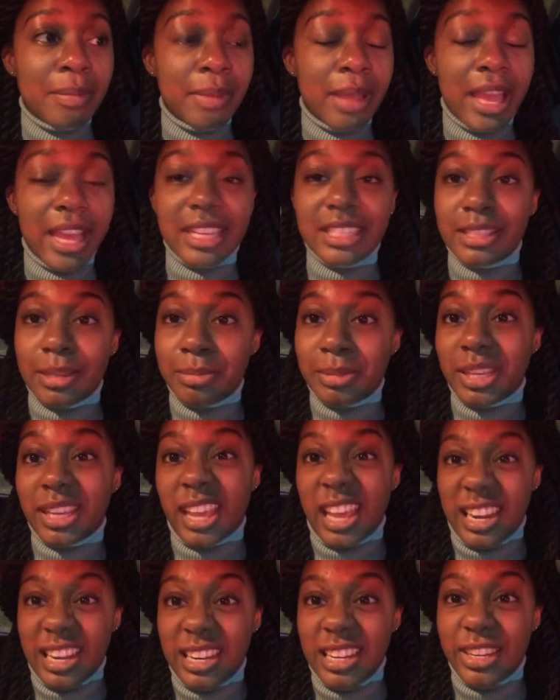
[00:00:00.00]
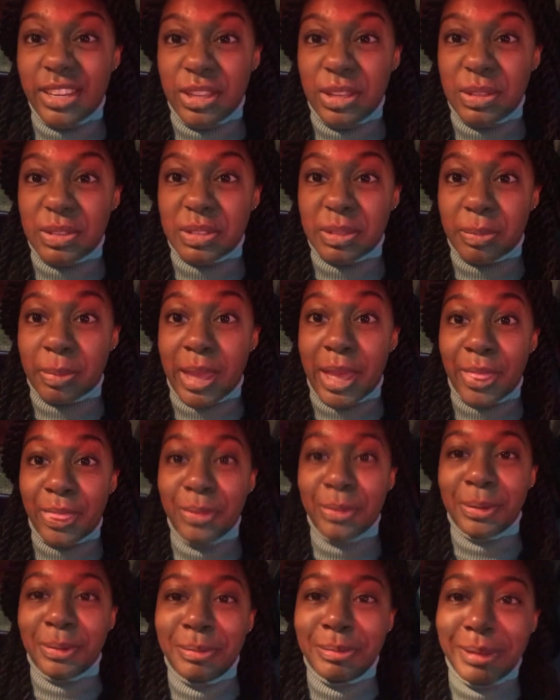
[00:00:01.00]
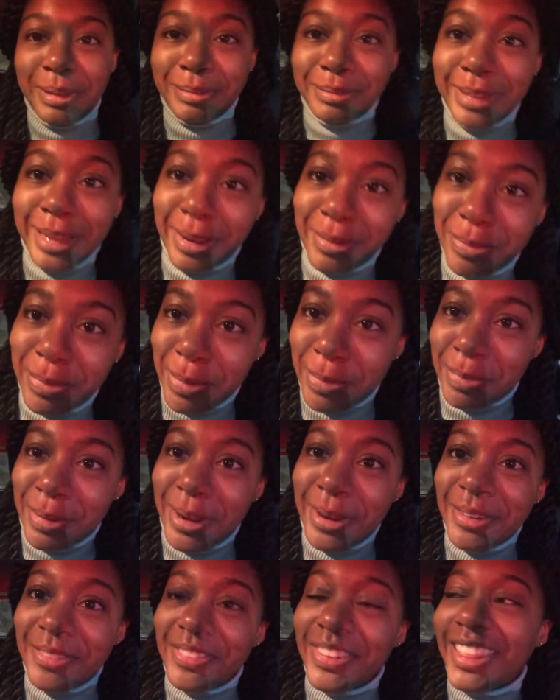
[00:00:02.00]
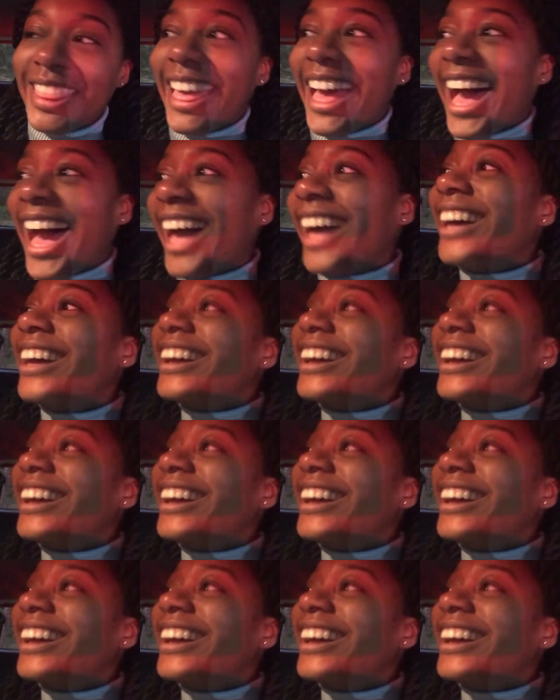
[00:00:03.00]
except I kind of need to use the bathroom. I'm not prepared for that.